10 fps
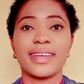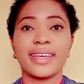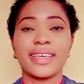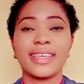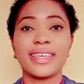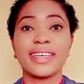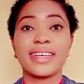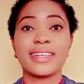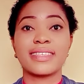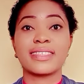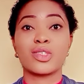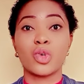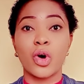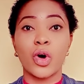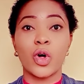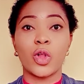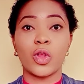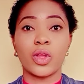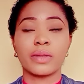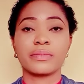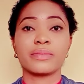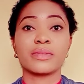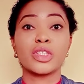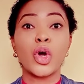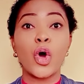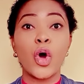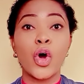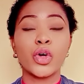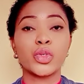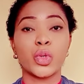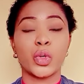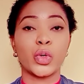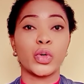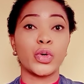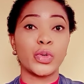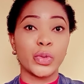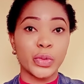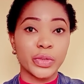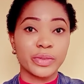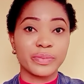He is tall. O tolu ogonogo.